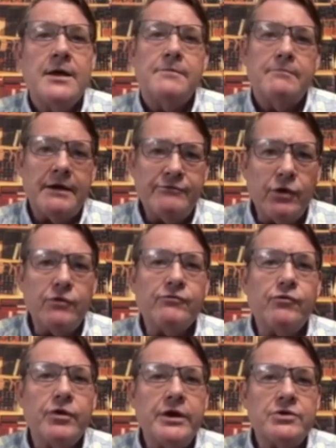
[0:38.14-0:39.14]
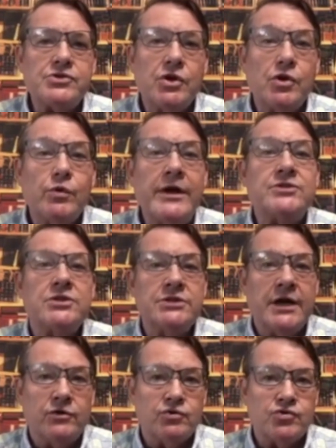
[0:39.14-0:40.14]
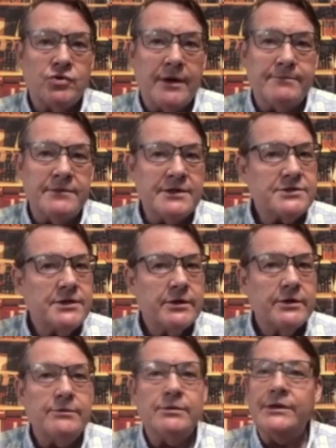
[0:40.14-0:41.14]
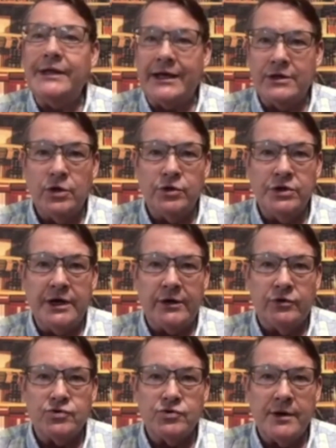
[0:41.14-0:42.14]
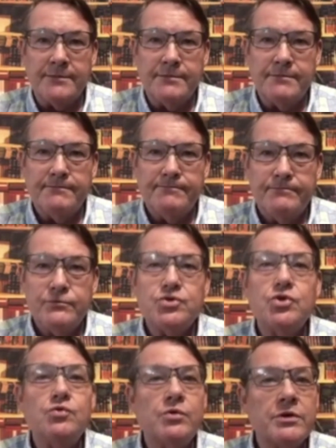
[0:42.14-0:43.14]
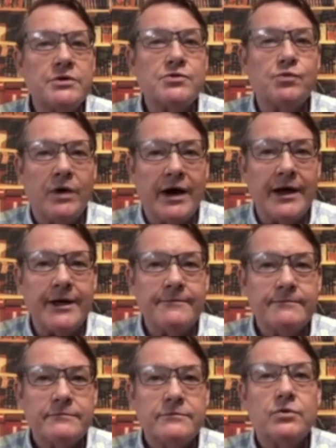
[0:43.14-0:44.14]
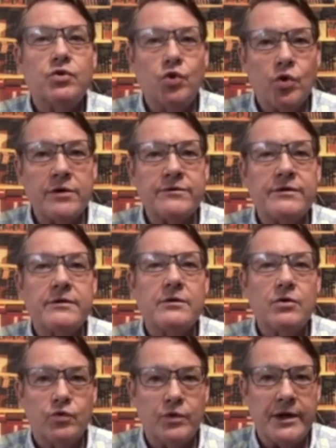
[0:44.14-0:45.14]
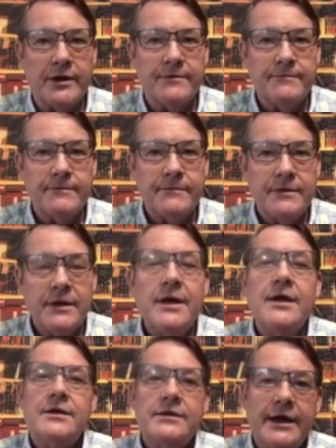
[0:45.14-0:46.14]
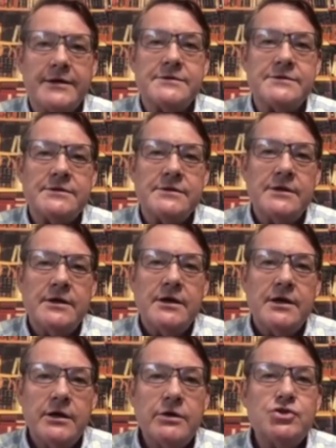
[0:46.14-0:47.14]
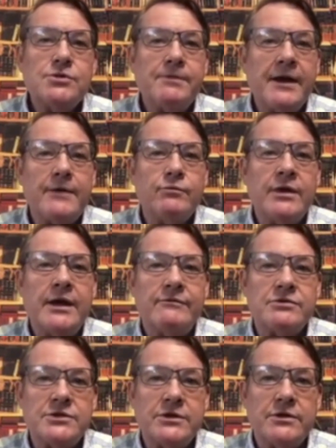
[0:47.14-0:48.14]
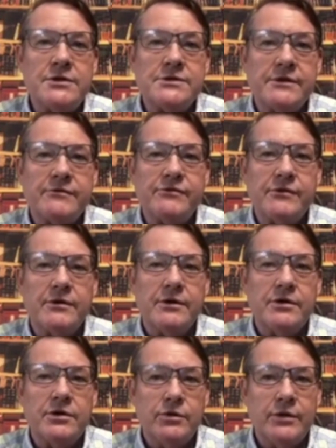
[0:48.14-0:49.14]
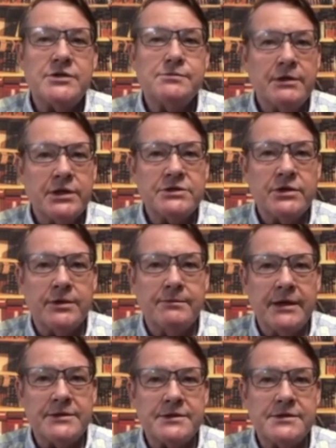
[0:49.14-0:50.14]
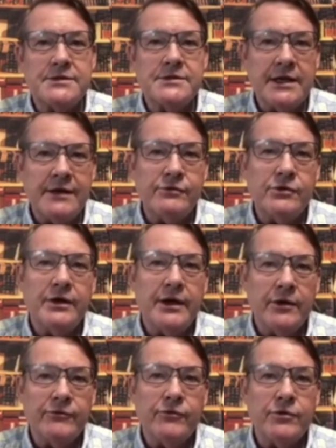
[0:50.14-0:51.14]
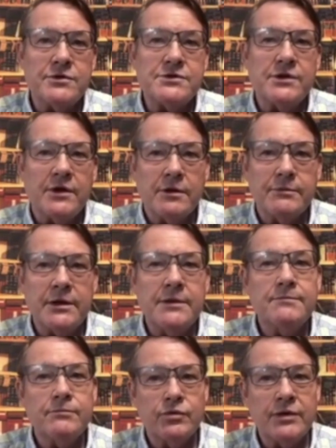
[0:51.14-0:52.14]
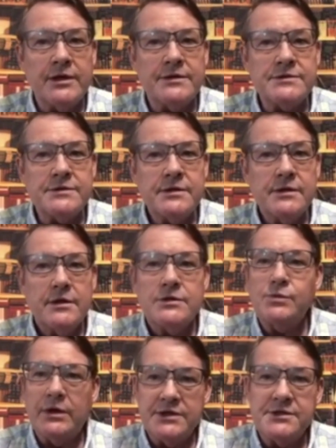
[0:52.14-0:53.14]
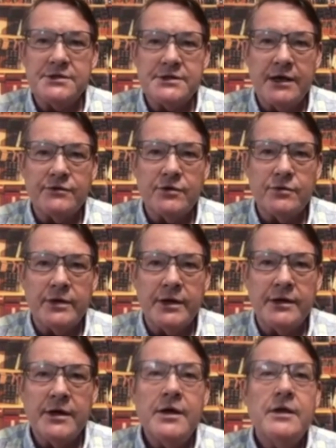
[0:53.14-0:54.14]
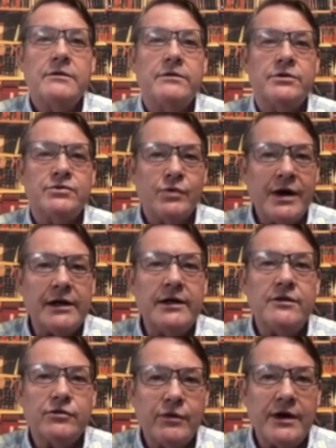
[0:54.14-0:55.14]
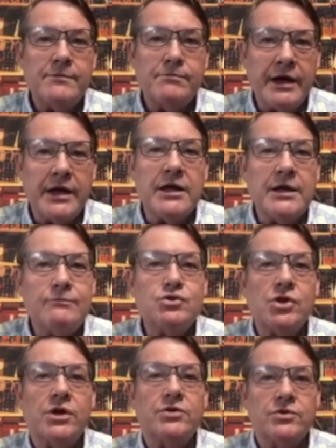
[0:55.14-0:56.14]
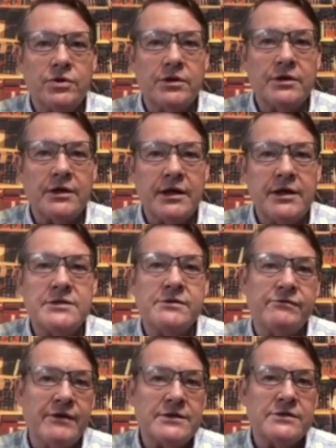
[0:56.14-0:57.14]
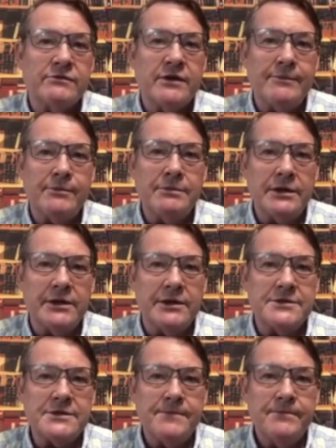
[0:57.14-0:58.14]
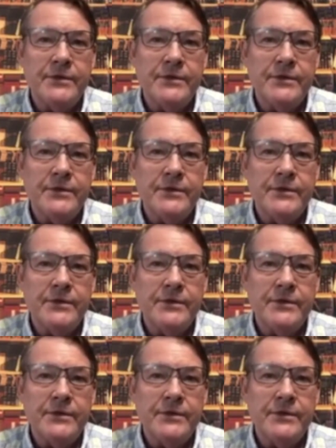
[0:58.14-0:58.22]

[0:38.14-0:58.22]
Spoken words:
My vote 4 years ago went to Donald Trump. This year, it will not go to Donald Trump. Two words, why? North Korea. Yes, here in Japan, we have a series of U.S. military bases, Naval, Air Force, Army, Marines, as well as in South Korea, that are directly threatened by Kim Jong-un and his offensive capabilities.